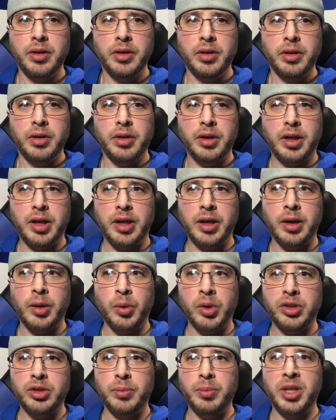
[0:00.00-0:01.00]

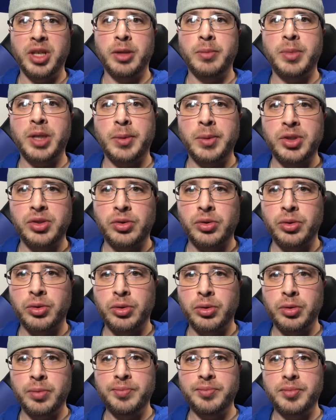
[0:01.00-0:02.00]
Went to BMW
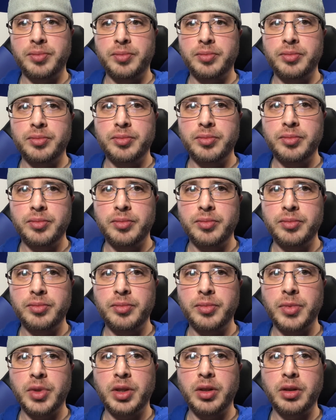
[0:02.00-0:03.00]
school,
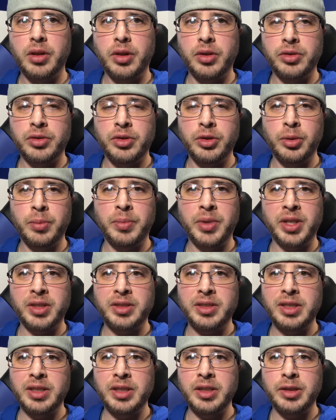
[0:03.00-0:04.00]
though too, but
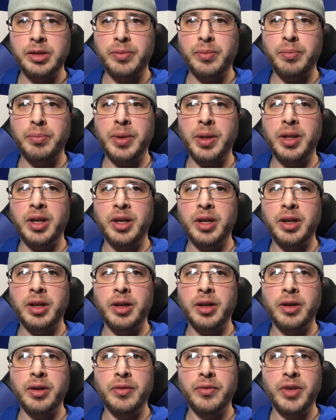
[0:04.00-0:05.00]
didn't
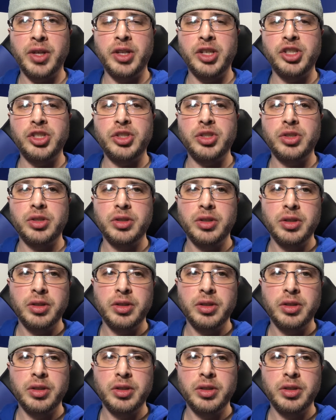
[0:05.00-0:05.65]
finish.